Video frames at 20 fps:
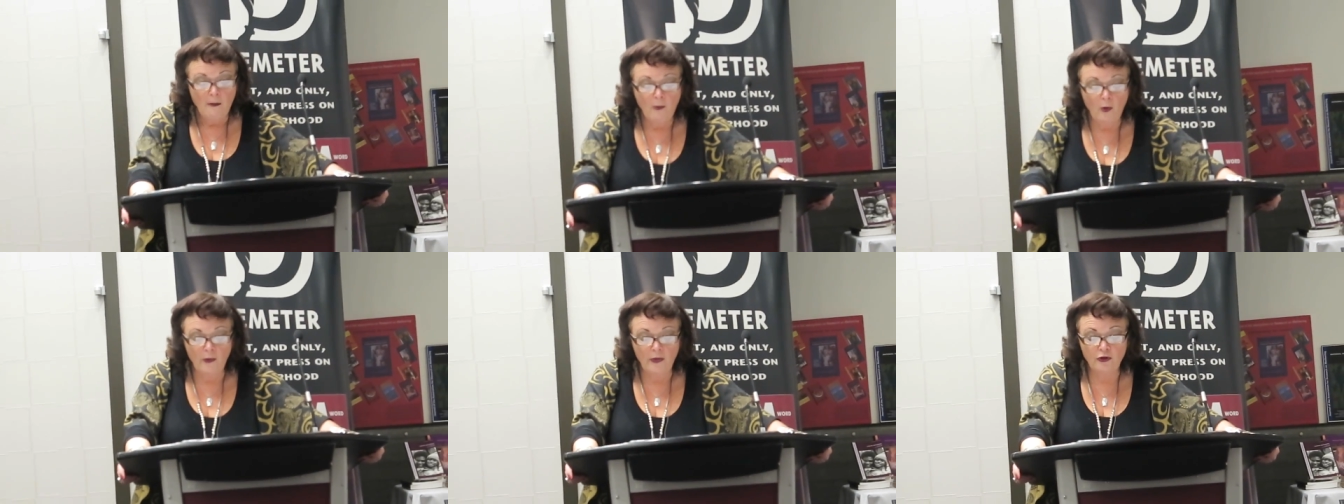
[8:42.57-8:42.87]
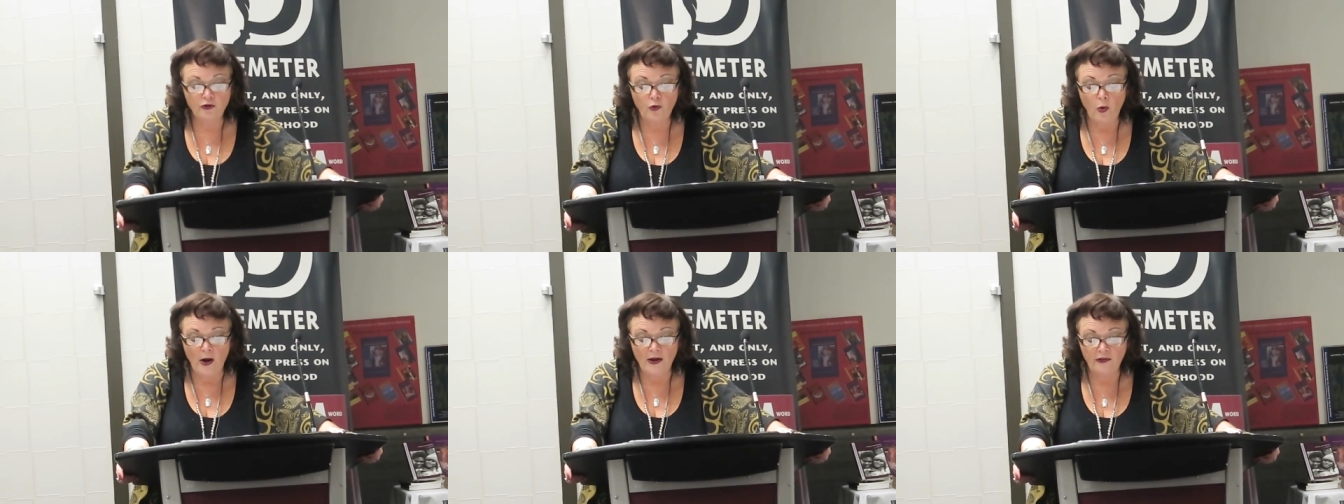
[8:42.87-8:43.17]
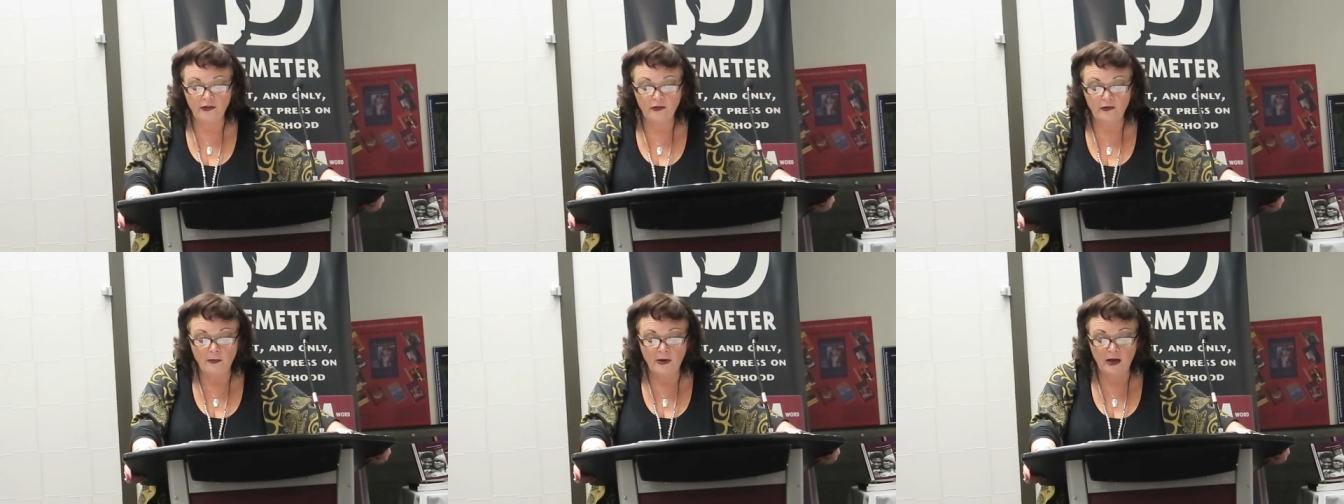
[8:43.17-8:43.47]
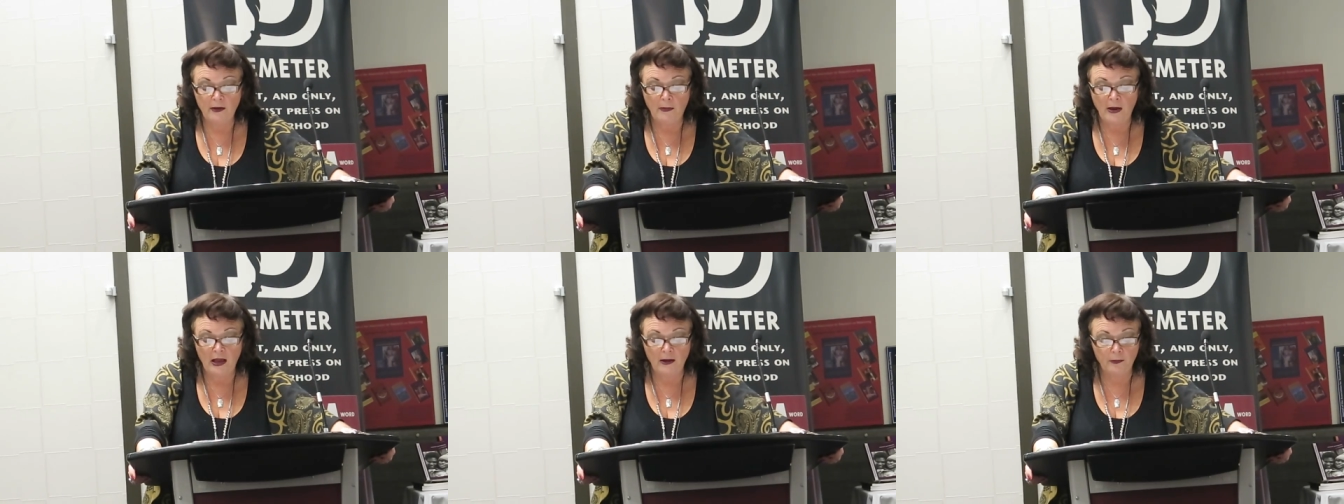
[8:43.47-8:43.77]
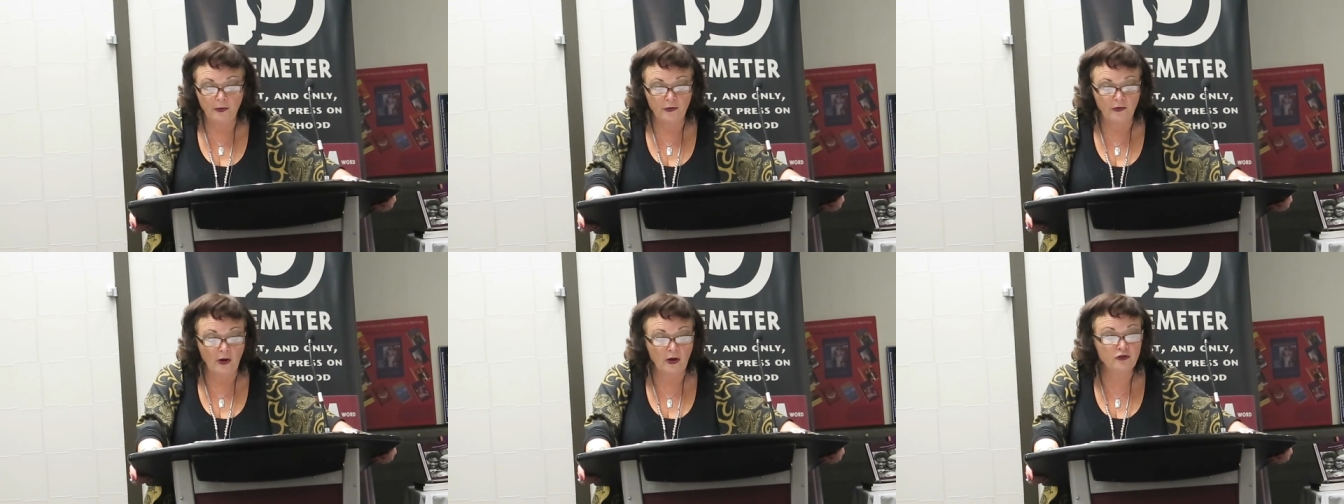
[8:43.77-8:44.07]
more than twice as many
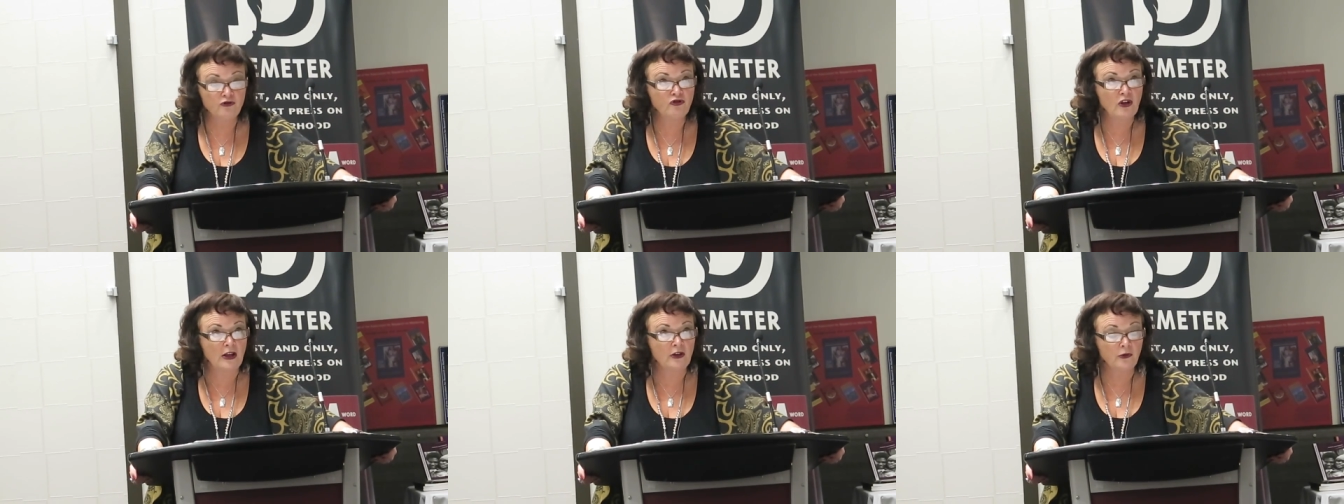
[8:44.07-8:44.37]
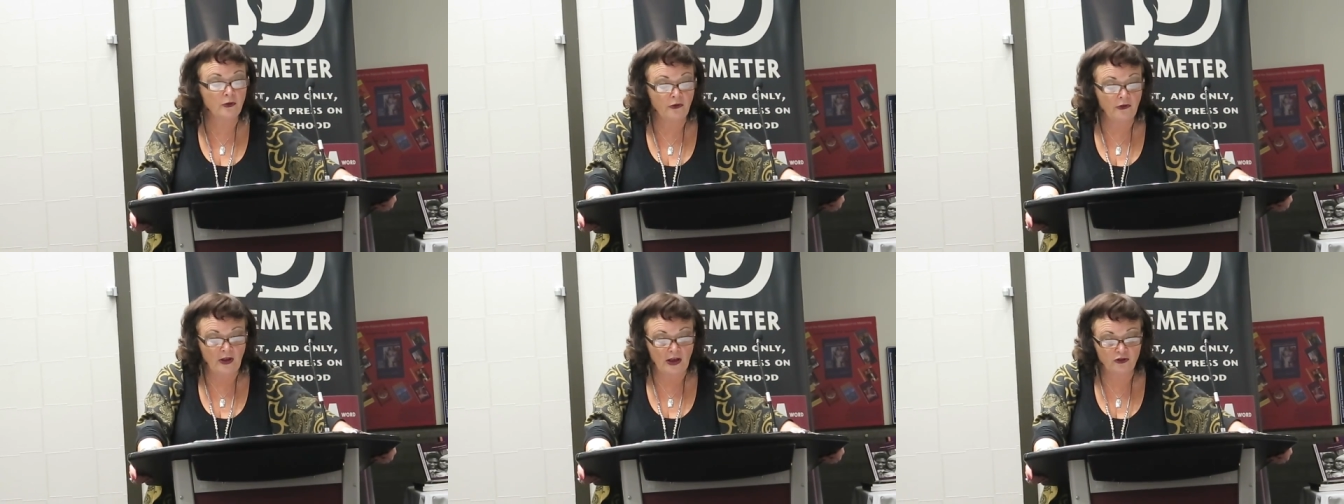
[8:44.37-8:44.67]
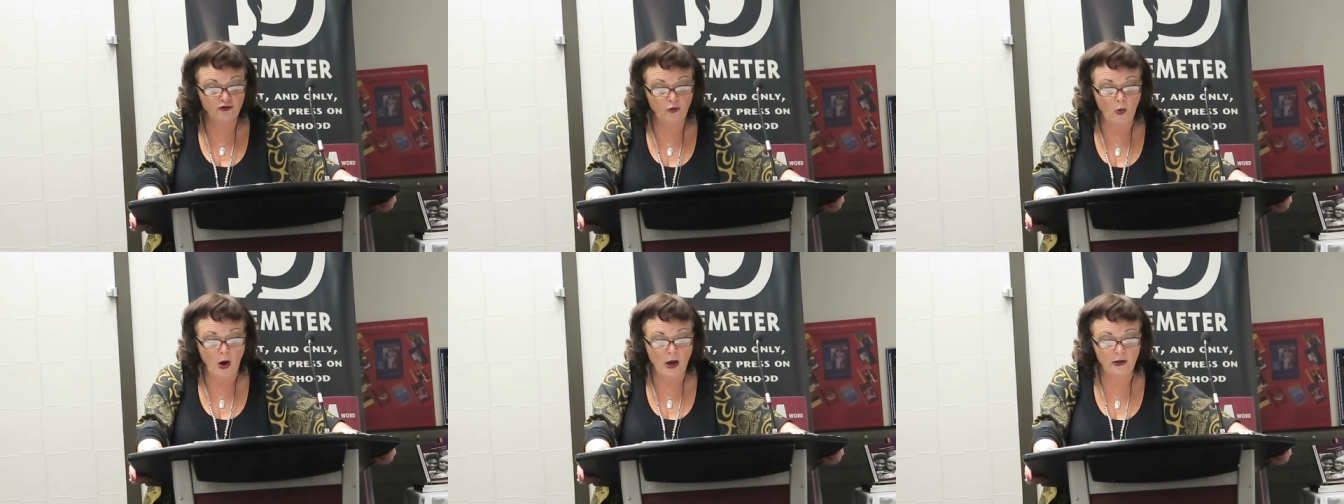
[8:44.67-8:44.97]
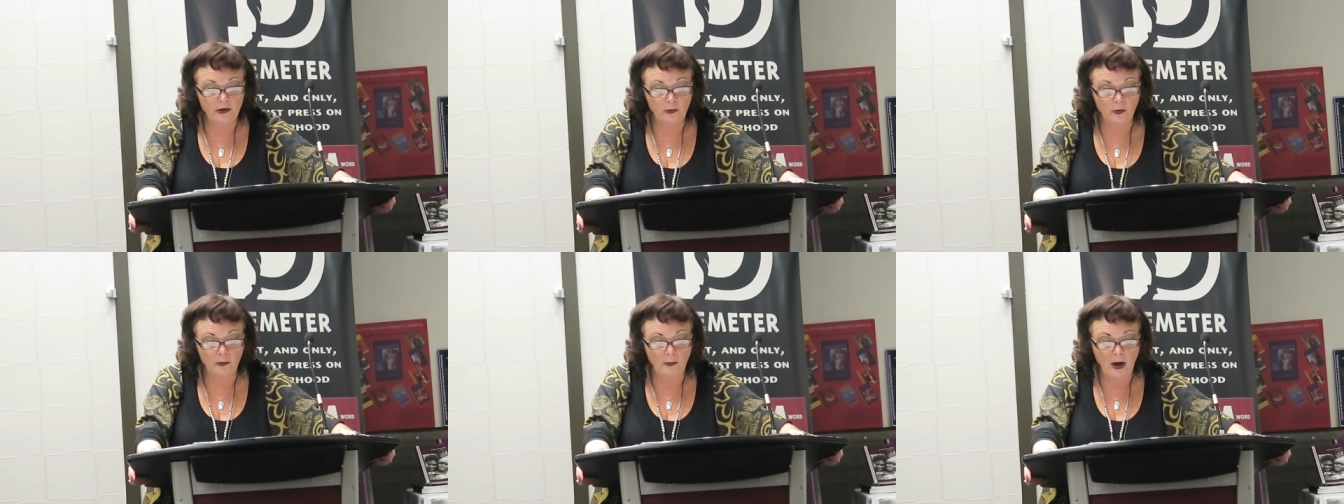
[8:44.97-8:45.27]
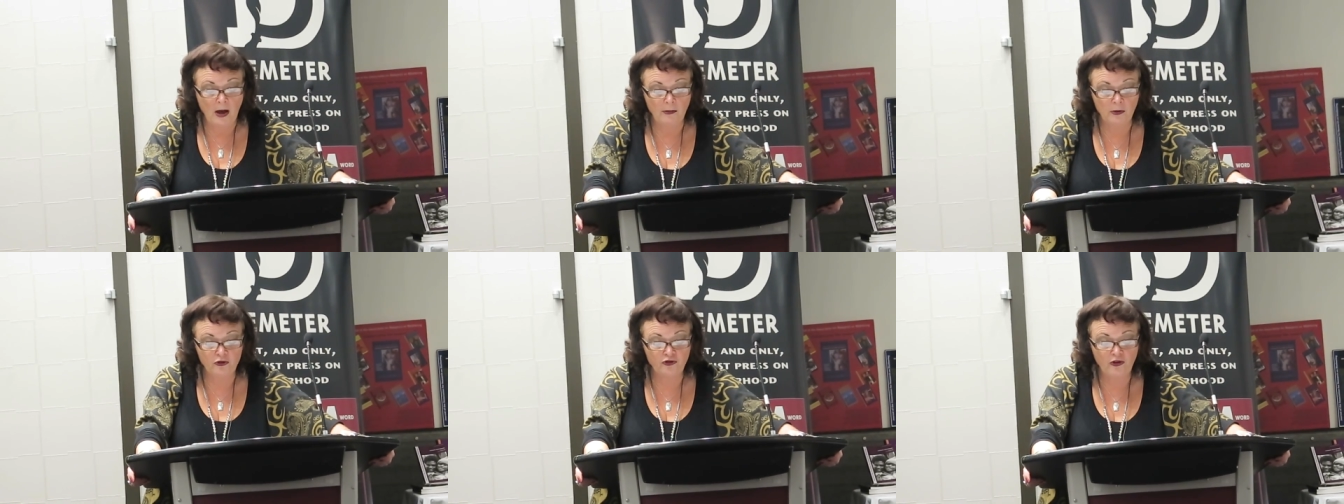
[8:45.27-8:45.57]
papers on gender and sexuality were
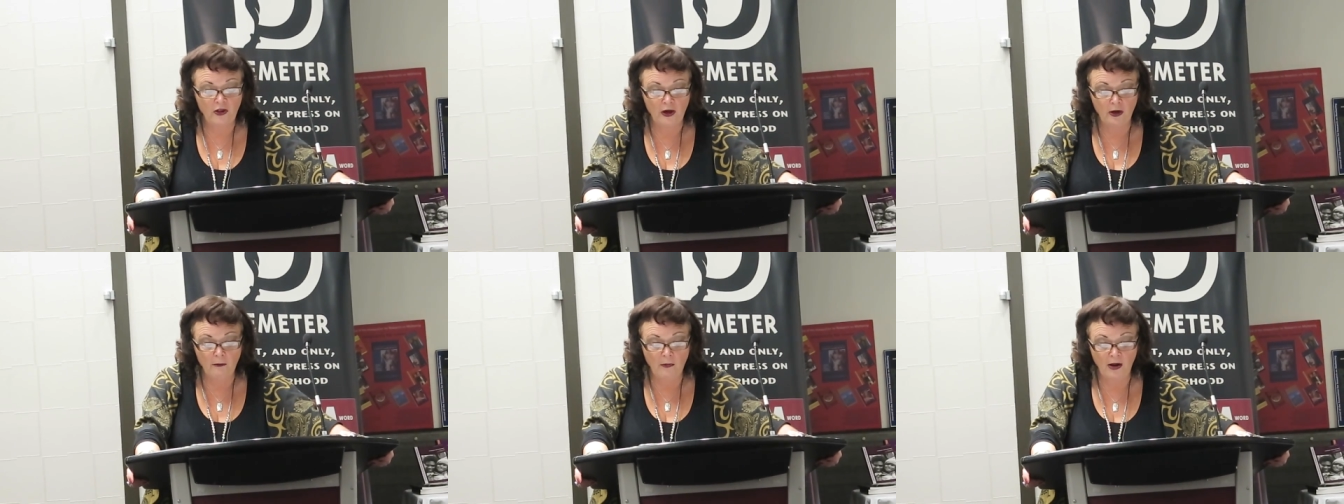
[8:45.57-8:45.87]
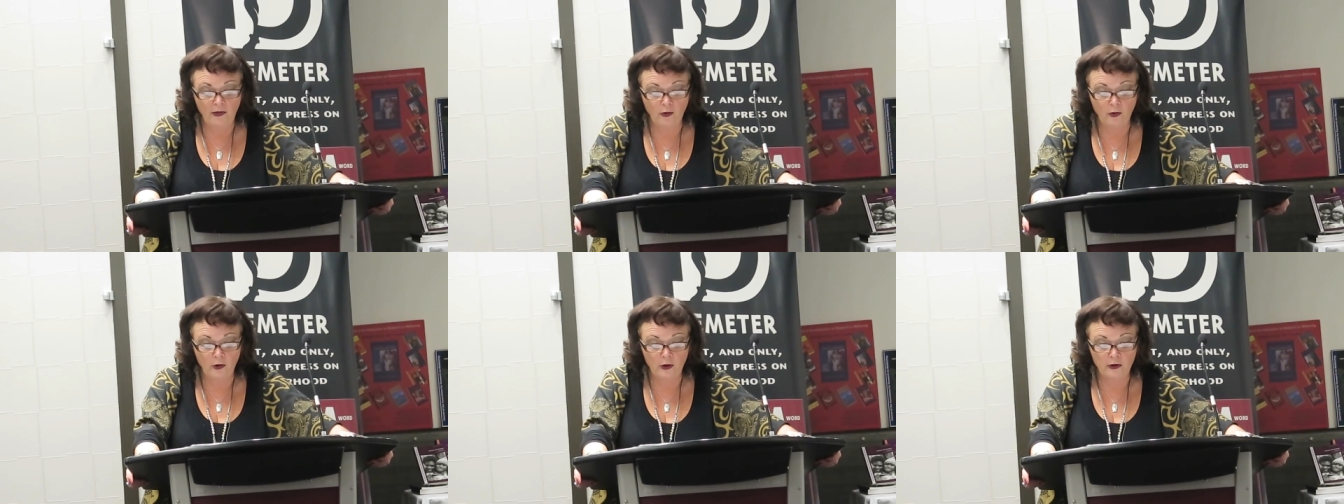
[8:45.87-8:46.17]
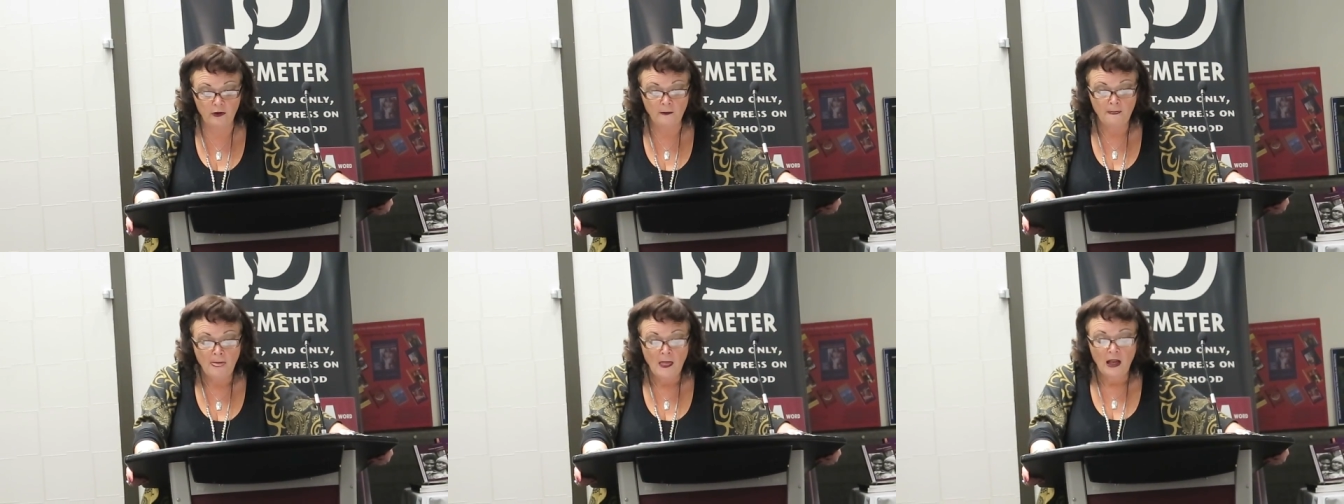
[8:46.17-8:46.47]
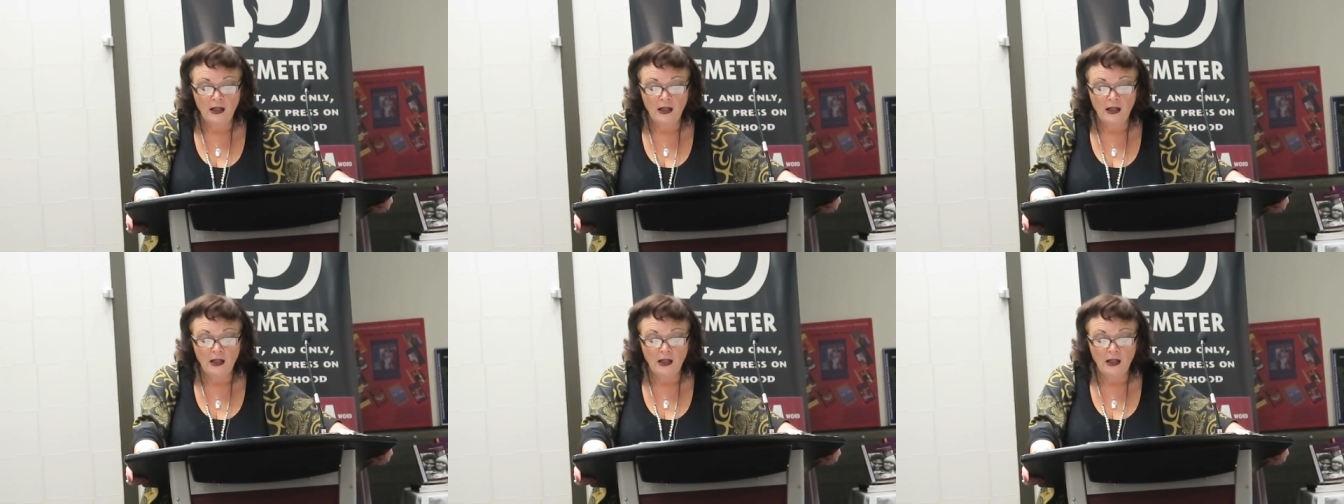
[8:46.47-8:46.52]
published than on motherhood.